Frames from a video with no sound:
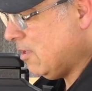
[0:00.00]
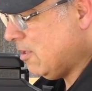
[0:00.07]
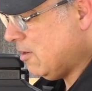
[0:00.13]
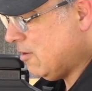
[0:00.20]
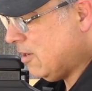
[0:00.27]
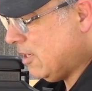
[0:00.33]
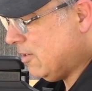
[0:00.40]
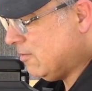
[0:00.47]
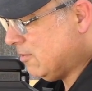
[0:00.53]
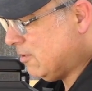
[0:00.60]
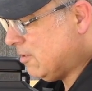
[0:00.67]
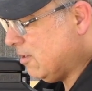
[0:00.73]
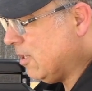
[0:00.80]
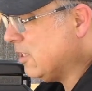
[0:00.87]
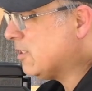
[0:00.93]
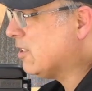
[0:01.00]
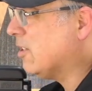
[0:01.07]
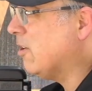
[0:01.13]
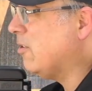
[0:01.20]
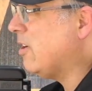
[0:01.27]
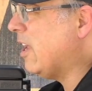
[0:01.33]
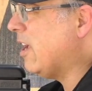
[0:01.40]
All right, so let's
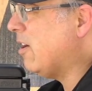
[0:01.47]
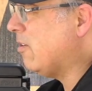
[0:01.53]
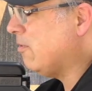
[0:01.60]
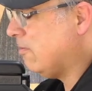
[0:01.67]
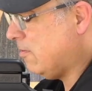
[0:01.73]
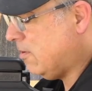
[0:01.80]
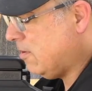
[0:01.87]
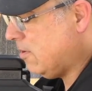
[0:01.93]
go now.